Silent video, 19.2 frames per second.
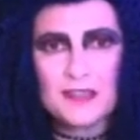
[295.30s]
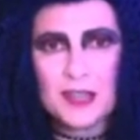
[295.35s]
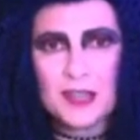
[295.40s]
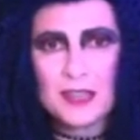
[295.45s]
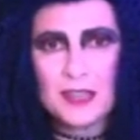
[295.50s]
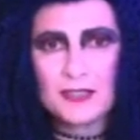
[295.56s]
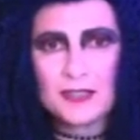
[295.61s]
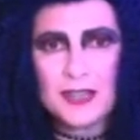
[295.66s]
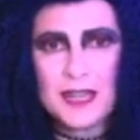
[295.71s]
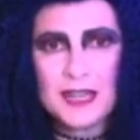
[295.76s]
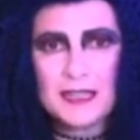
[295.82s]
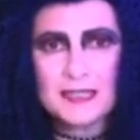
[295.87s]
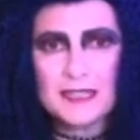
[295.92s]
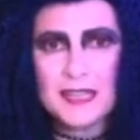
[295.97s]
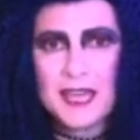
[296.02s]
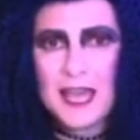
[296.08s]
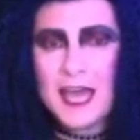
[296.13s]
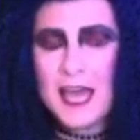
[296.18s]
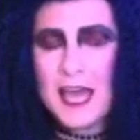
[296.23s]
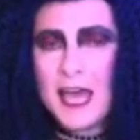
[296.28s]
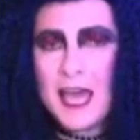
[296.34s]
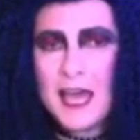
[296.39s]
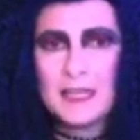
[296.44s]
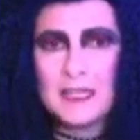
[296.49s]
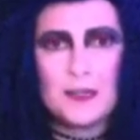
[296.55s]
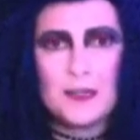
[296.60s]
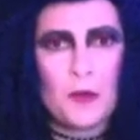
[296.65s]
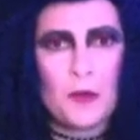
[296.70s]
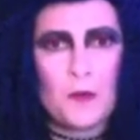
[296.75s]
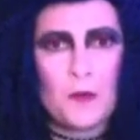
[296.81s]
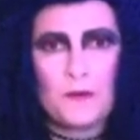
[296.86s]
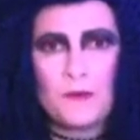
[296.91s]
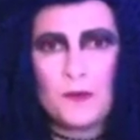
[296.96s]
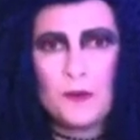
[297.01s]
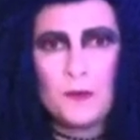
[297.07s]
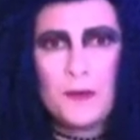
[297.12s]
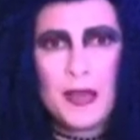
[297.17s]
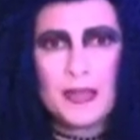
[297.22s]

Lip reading: the contracts, and flew